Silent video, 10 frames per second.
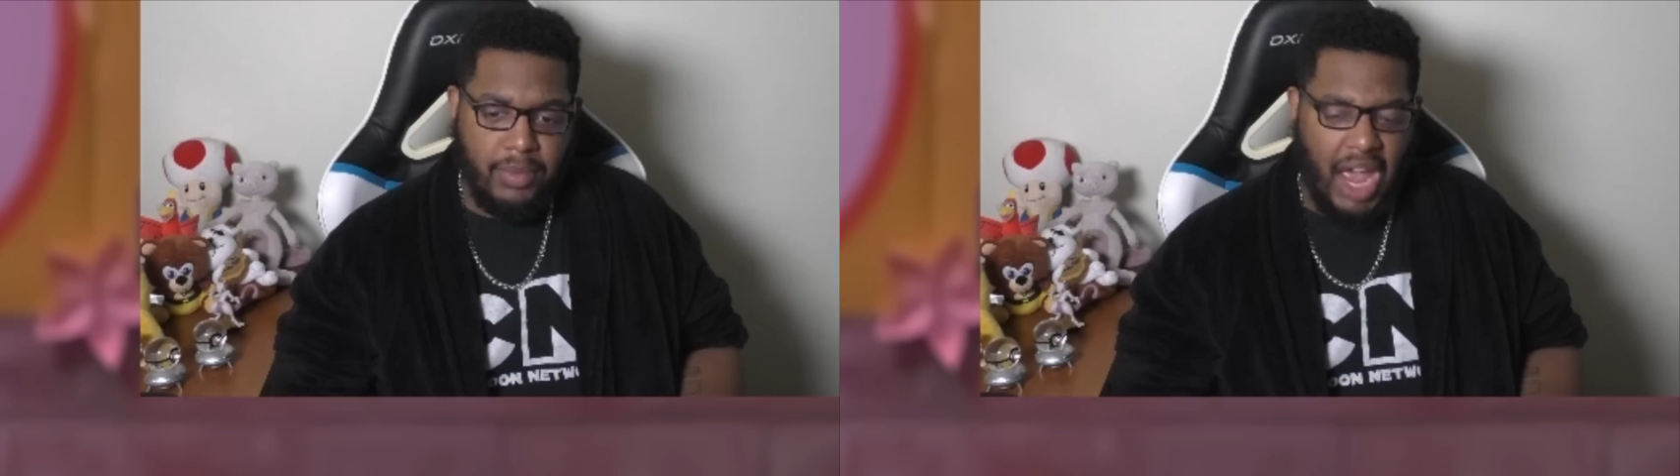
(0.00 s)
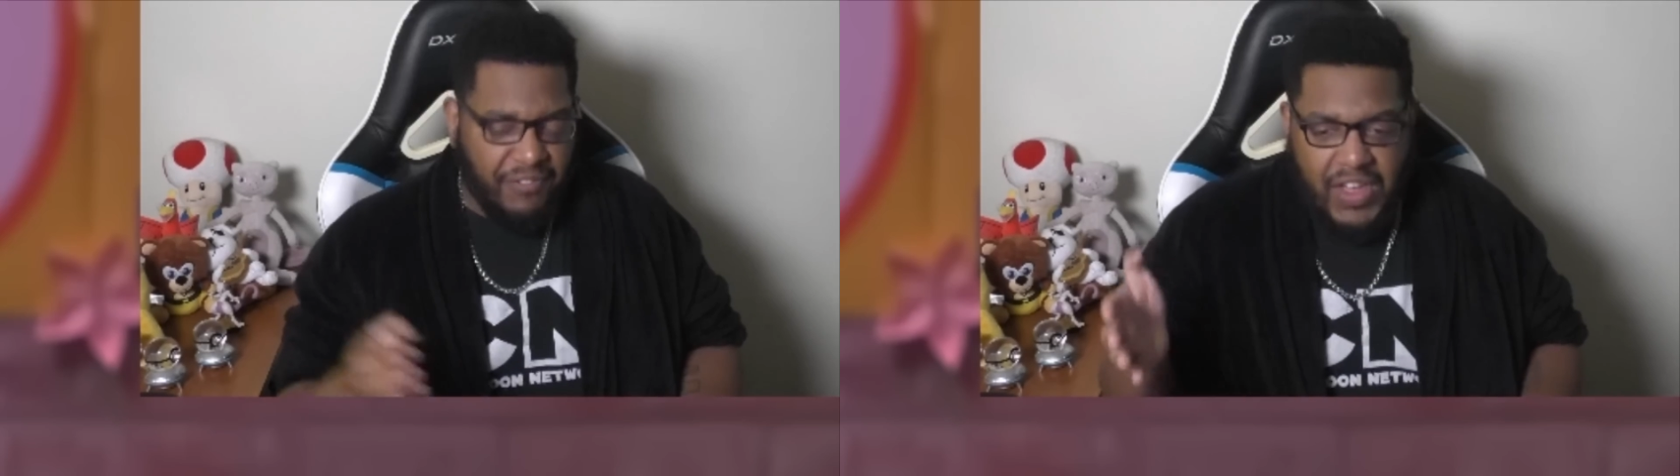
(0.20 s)

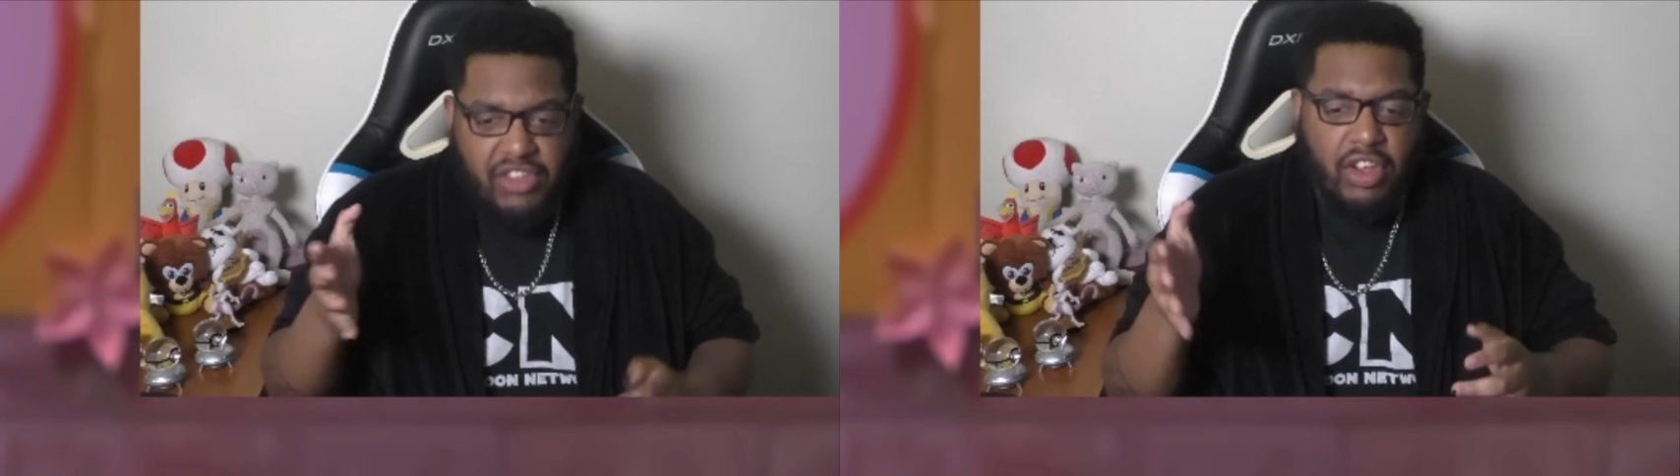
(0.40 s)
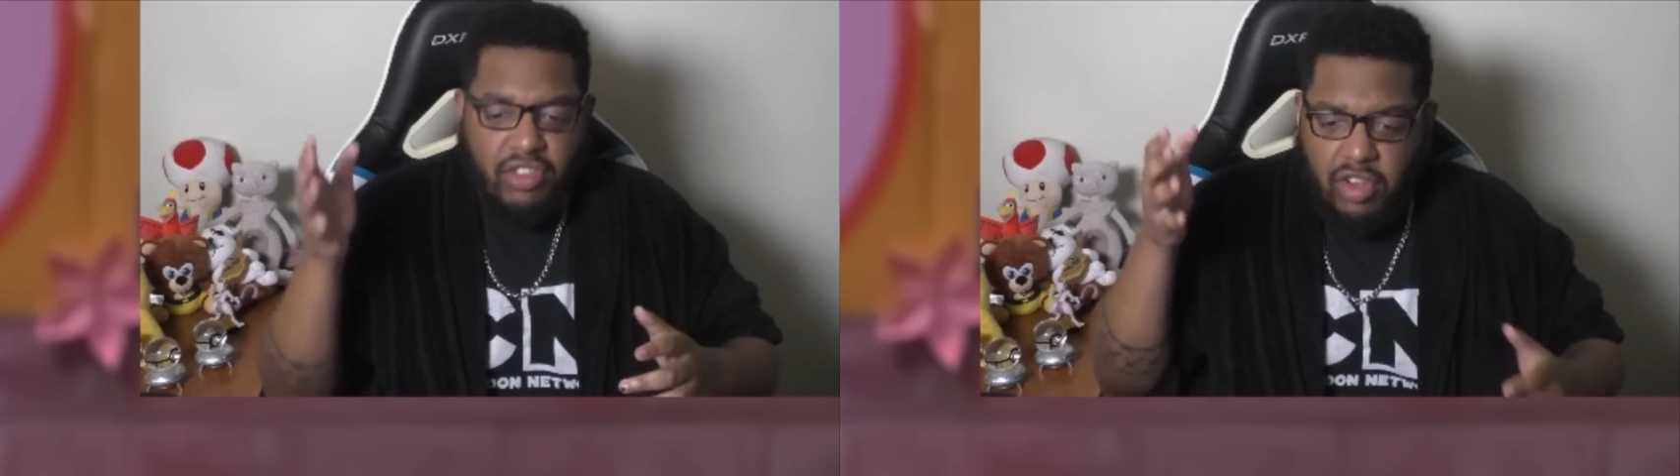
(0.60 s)
If he
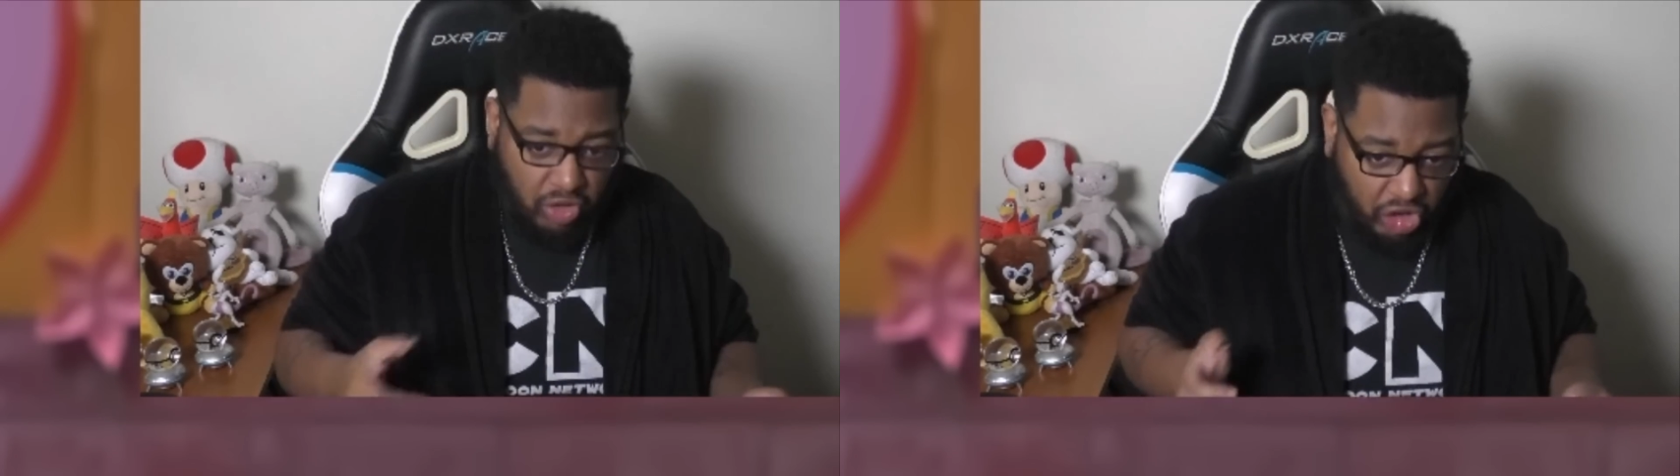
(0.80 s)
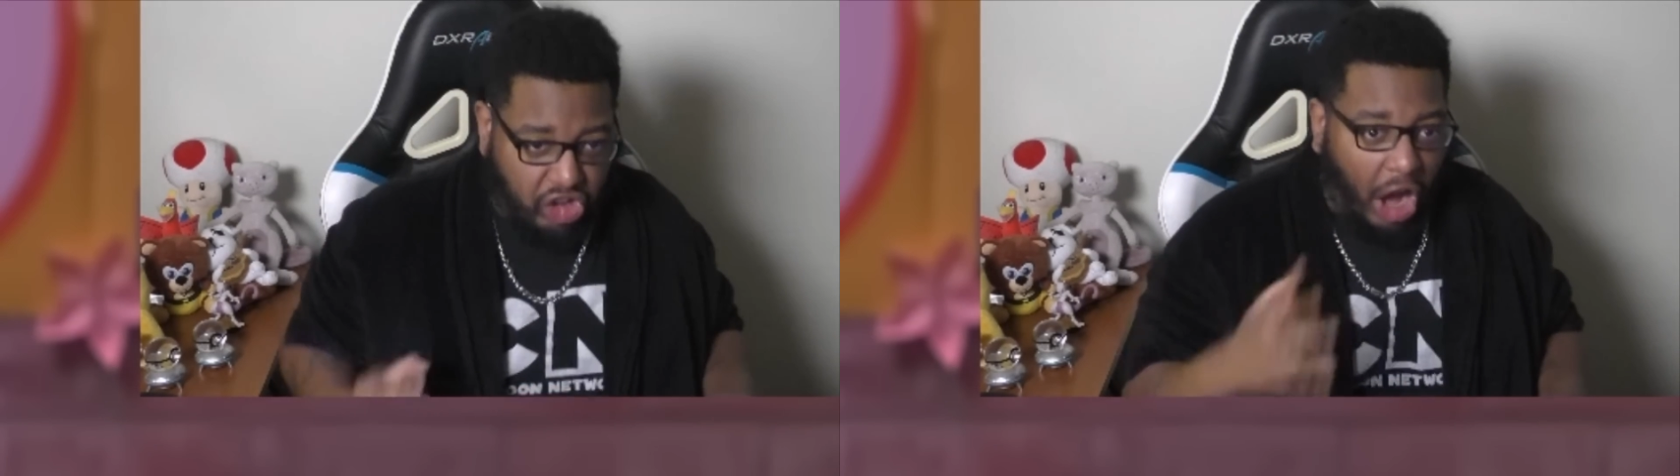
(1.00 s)

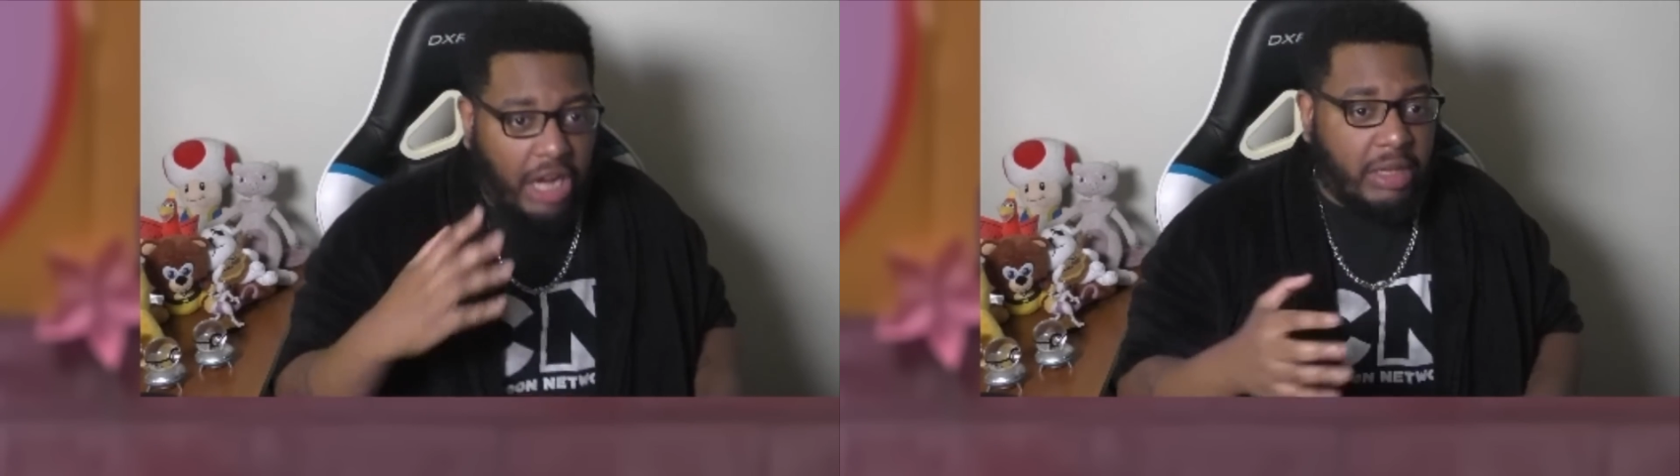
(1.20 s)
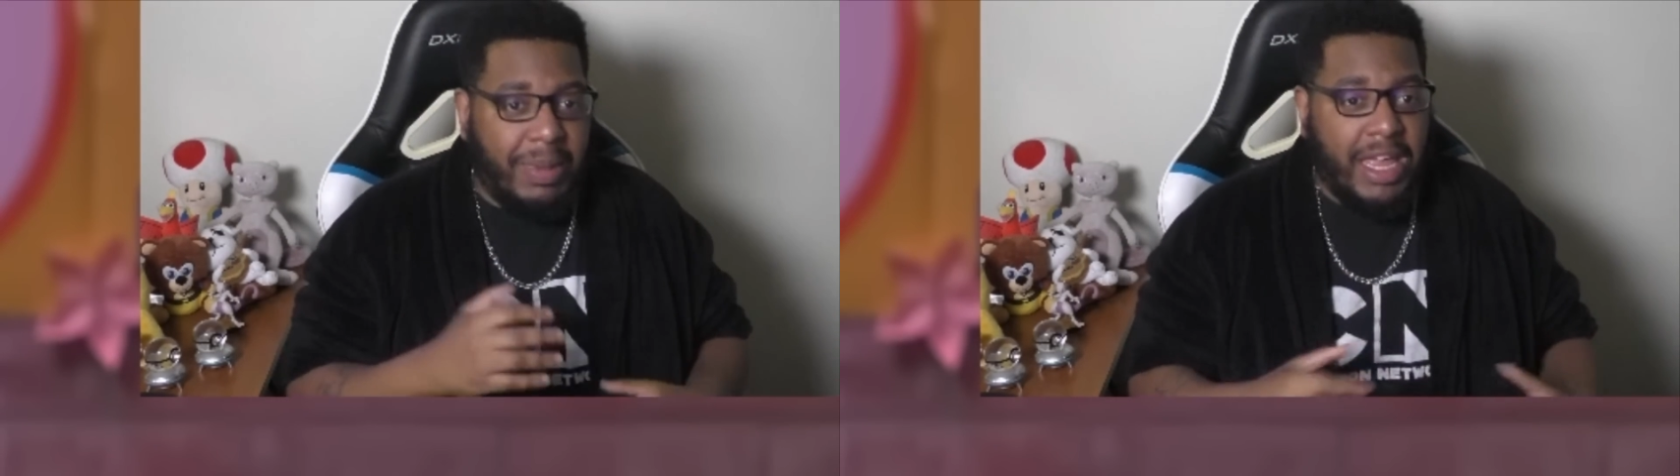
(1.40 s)
just
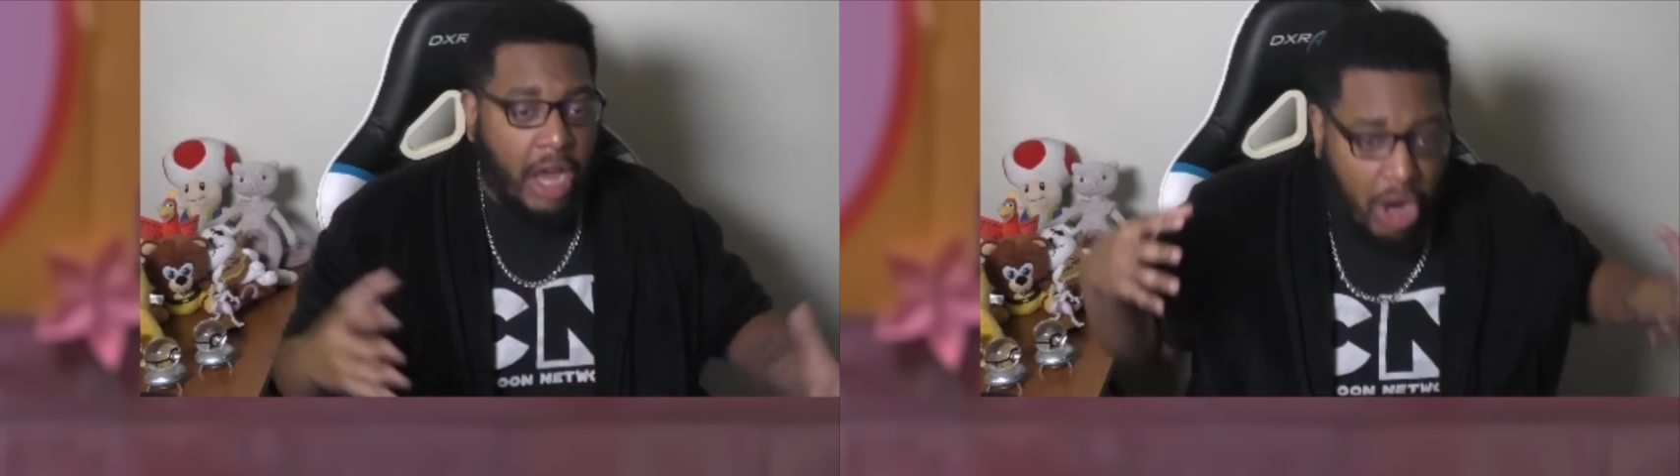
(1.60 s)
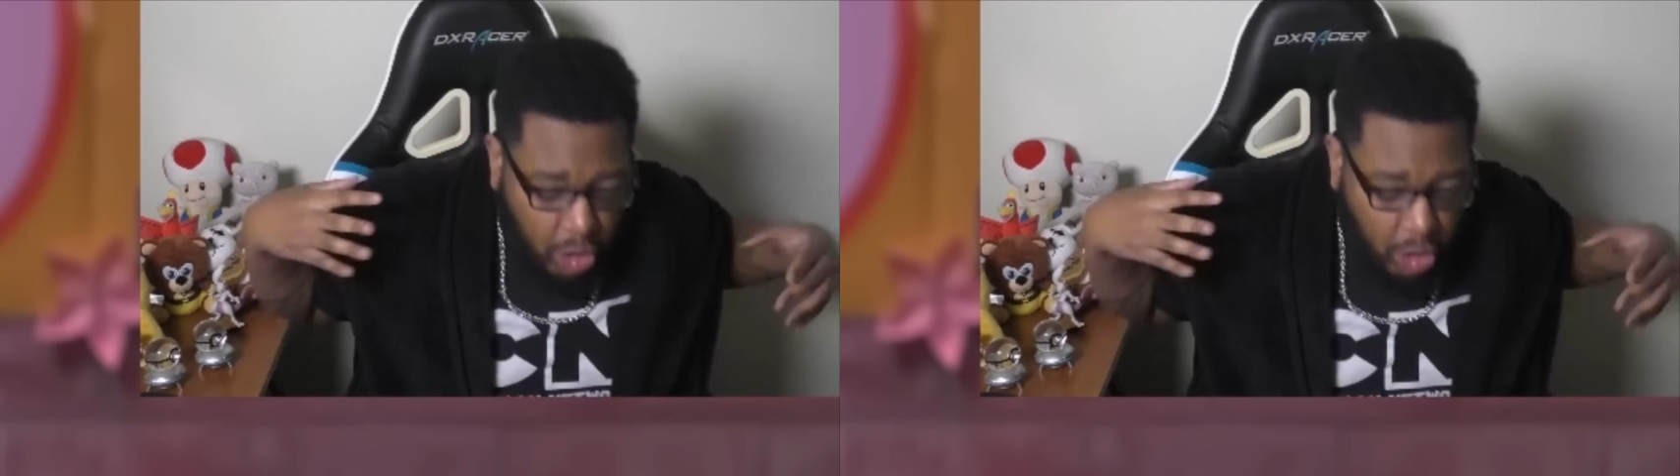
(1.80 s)
shocked me,